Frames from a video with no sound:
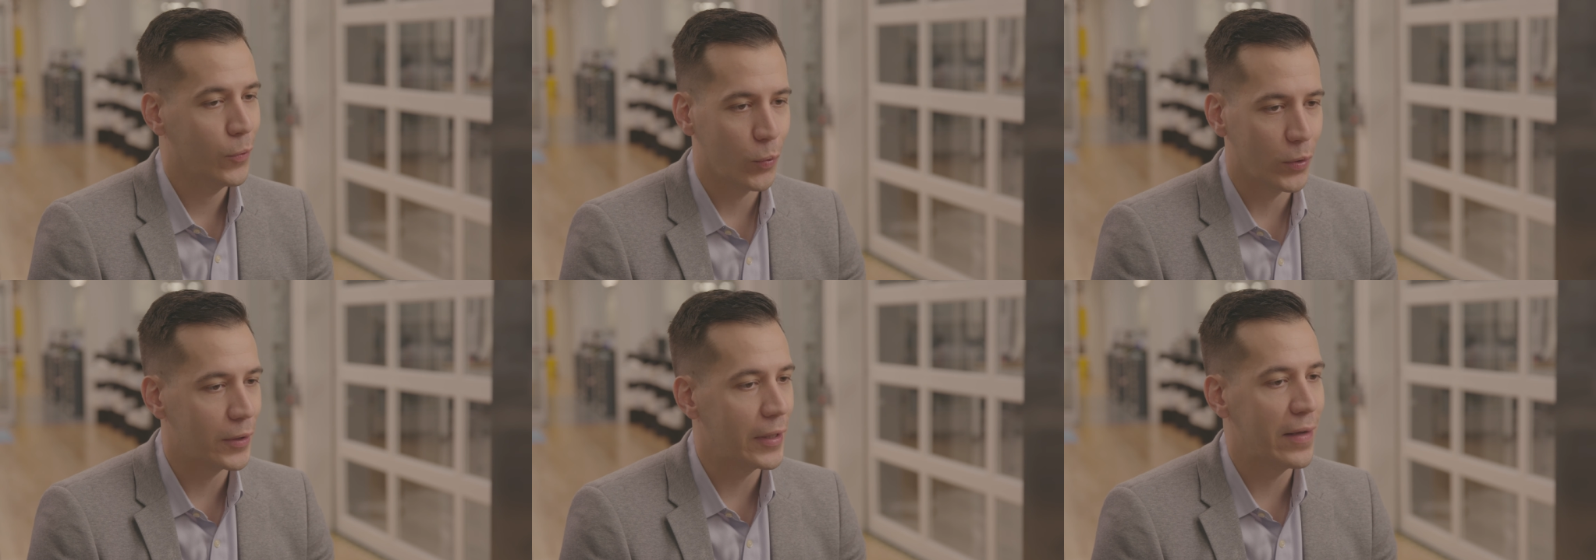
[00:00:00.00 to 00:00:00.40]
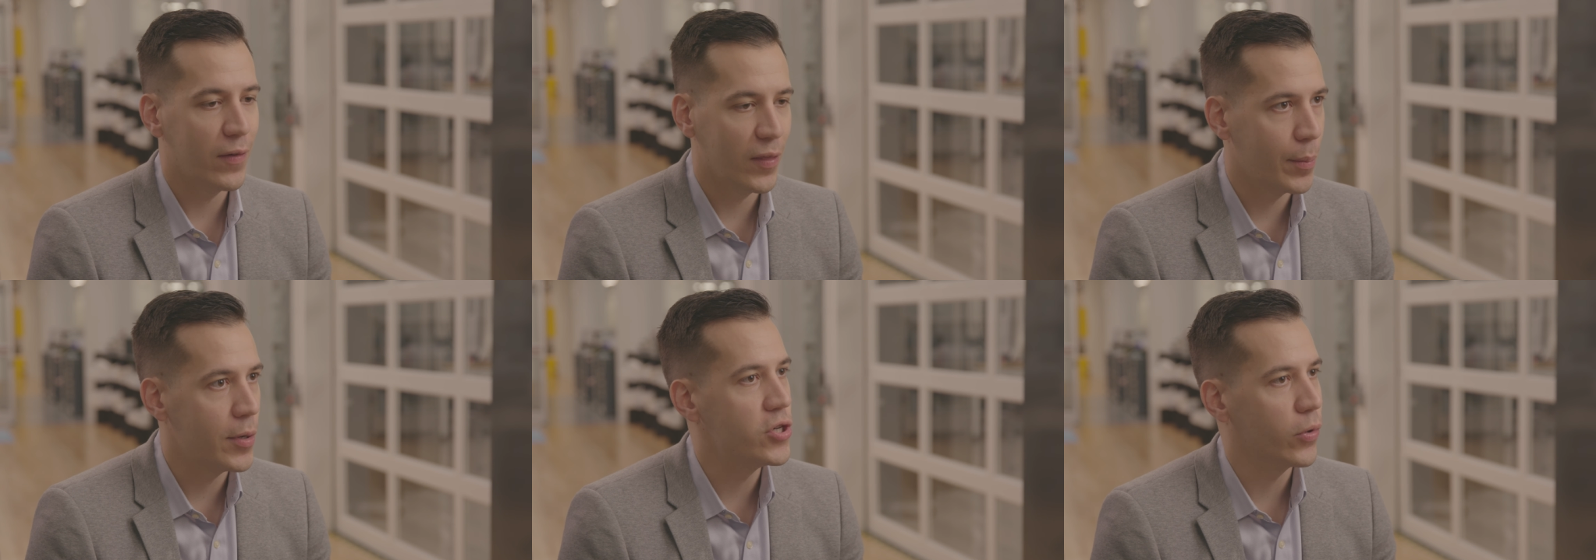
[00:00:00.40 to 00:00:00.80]

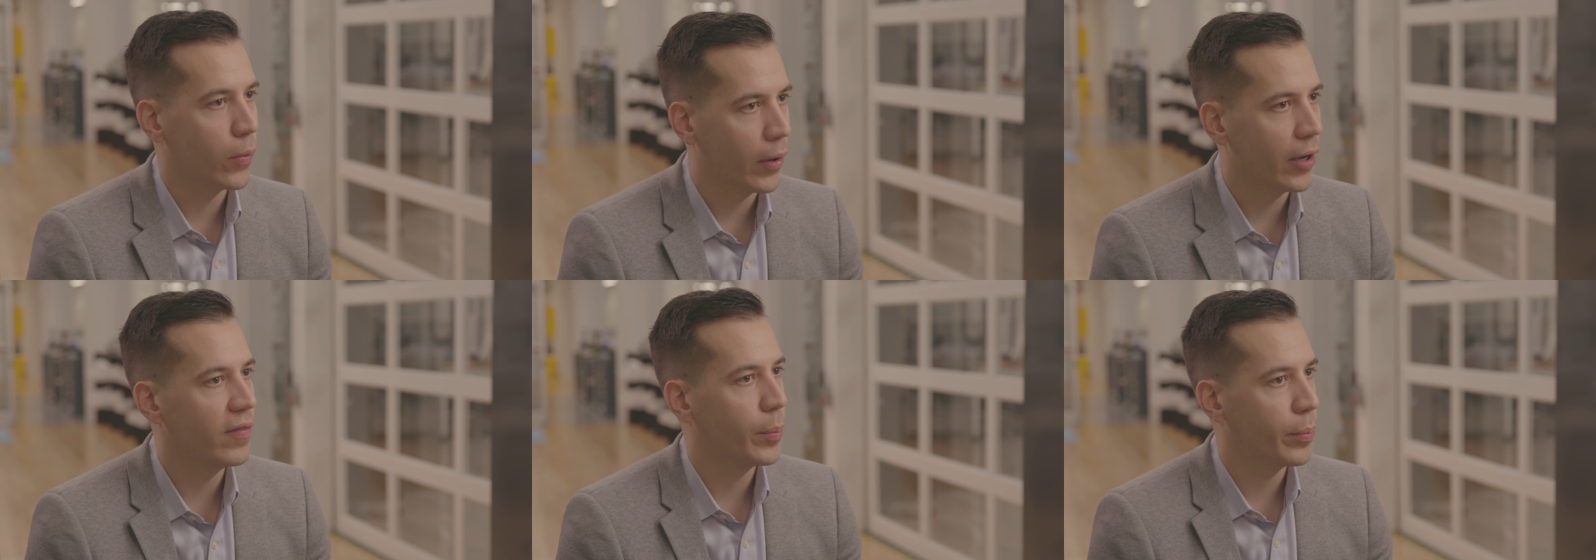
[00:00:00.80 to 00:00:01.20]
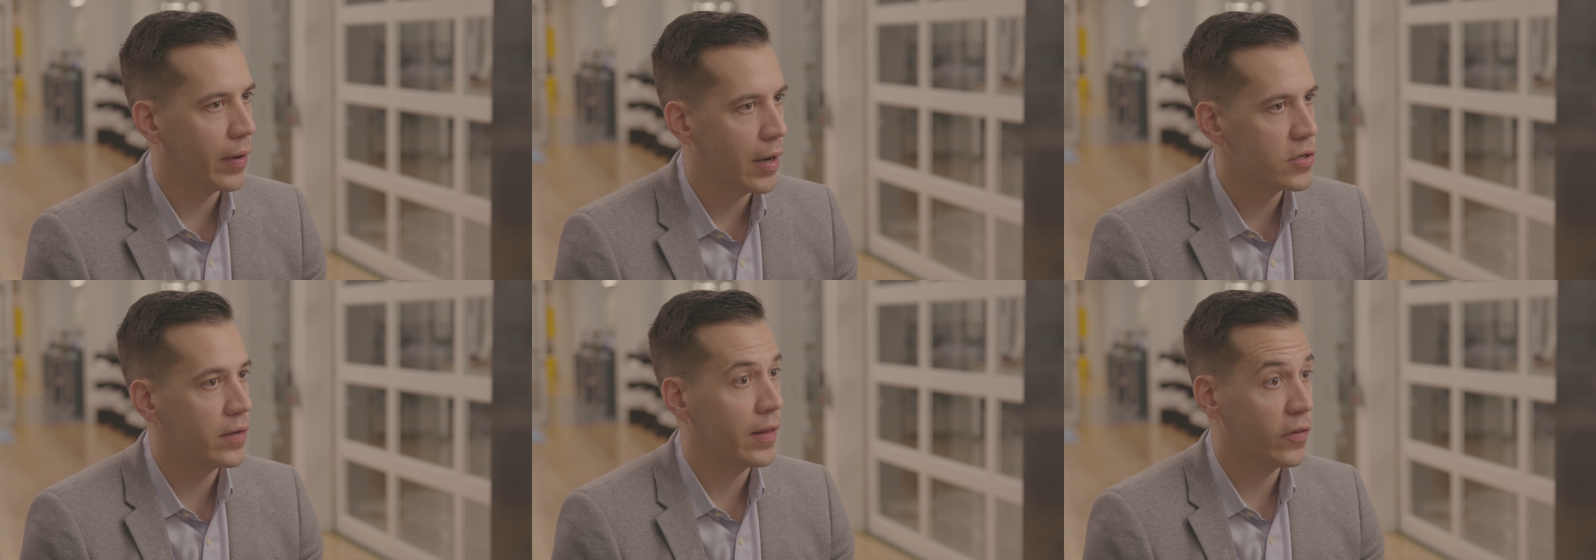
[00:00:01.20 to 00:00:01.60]
relieving the majority of the
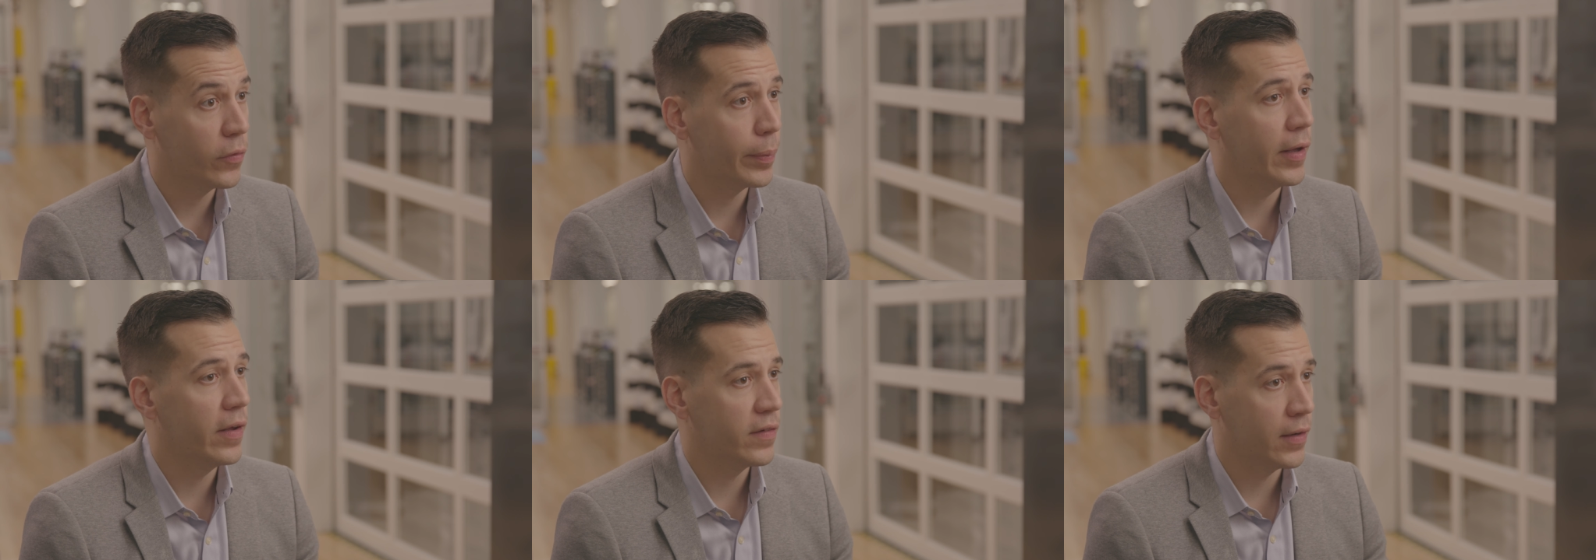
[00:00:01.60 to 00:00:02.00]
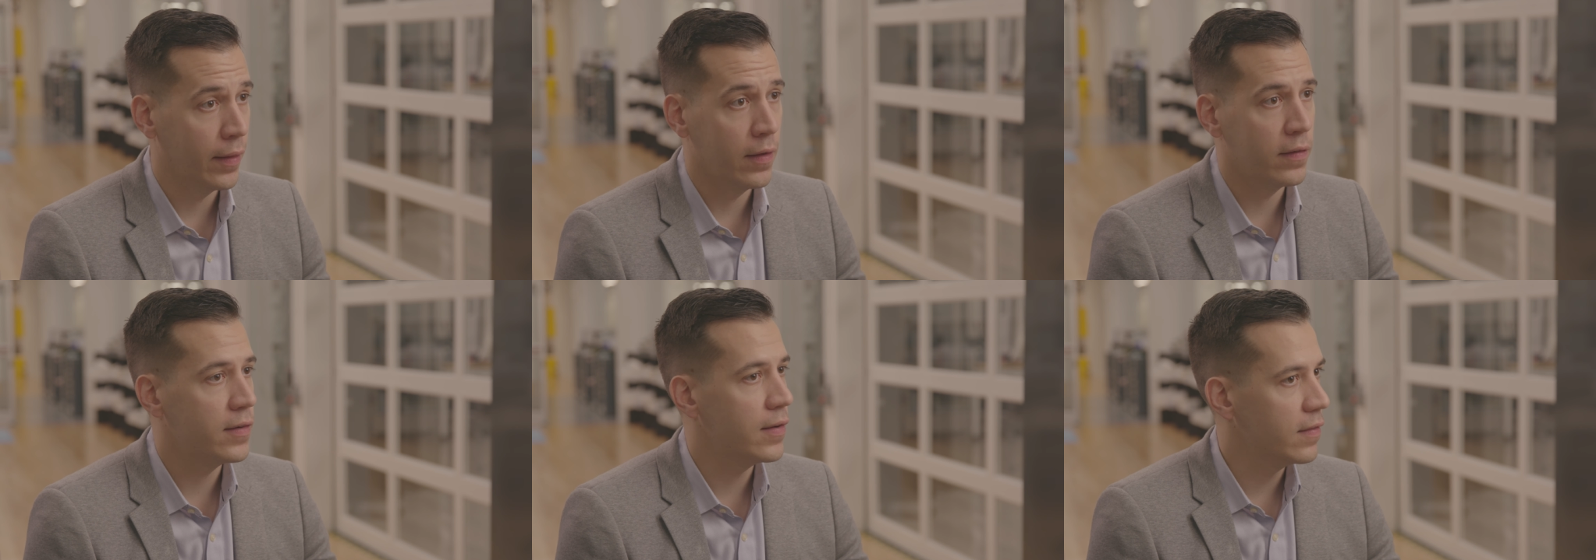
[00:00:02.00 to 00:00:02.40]
pressure that's placed
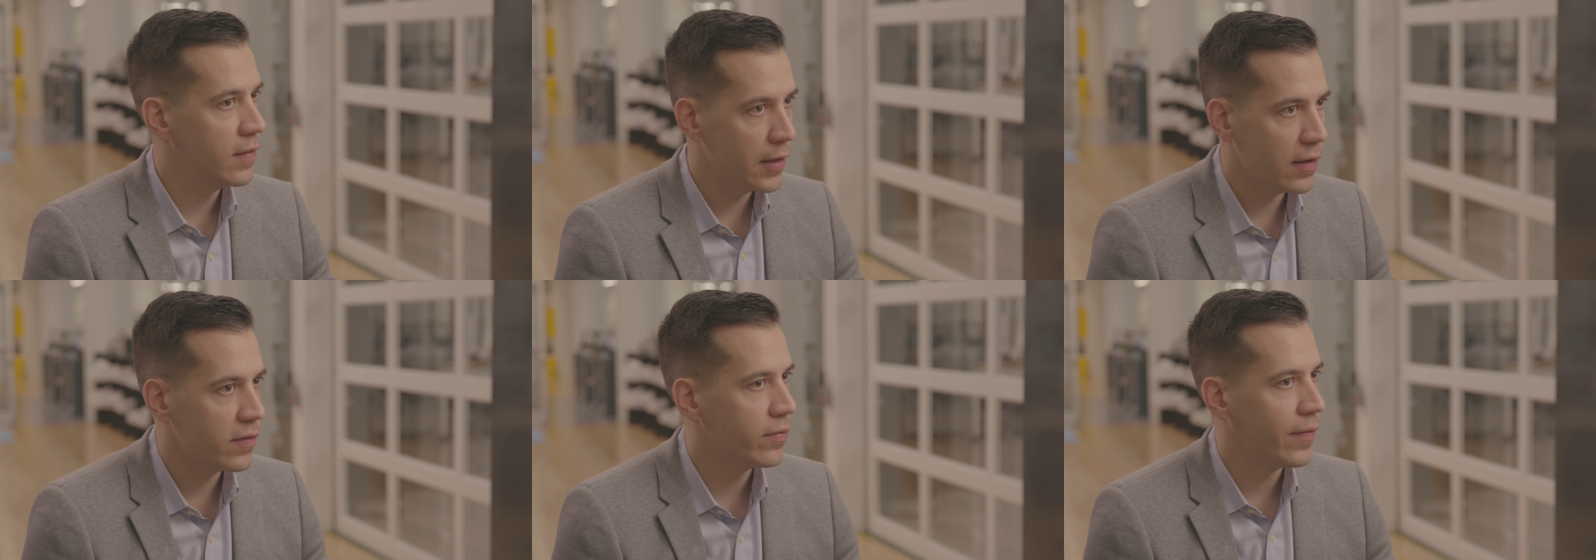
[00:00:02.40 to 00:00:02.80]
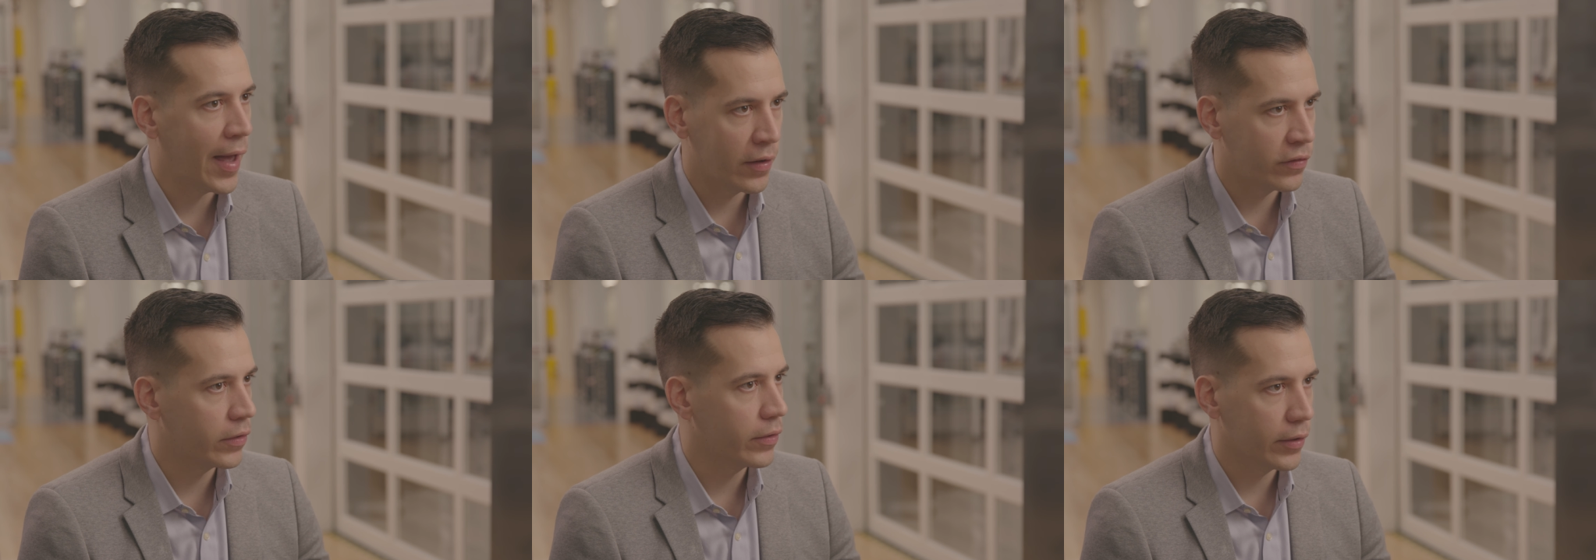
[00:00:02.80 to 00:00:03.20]
on this diseased
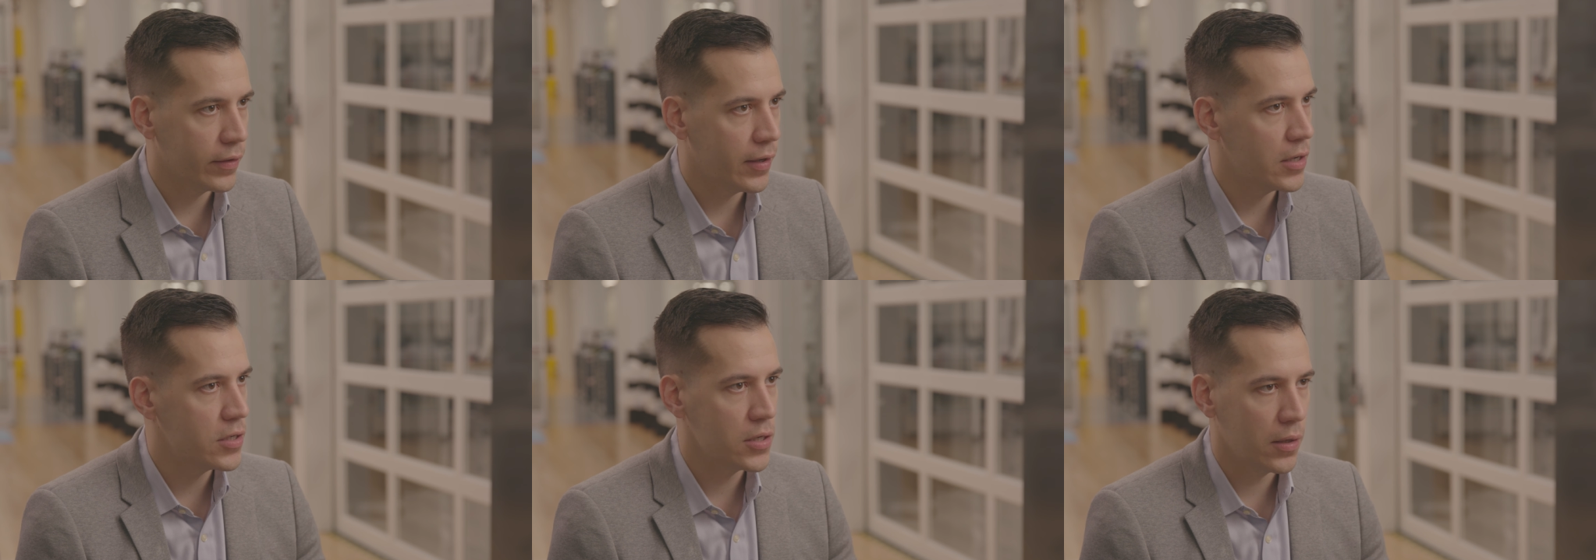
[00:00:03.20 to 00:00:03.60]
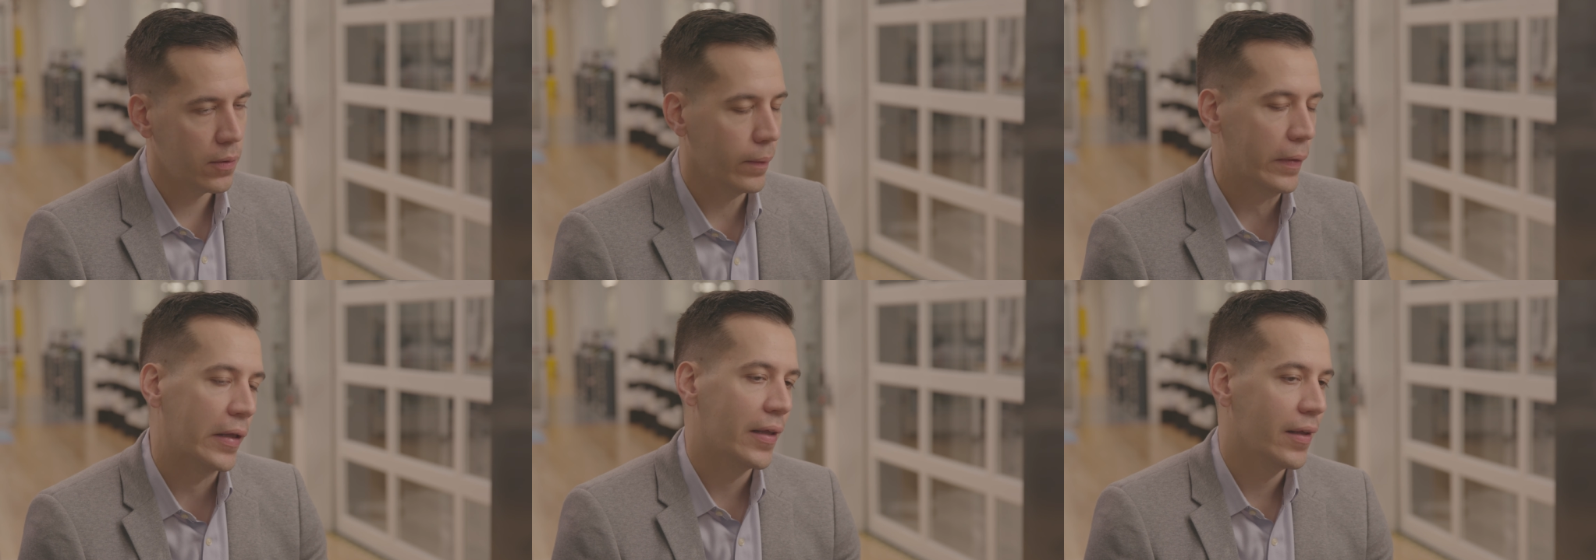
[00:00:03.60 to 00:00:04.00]
vascular tissue.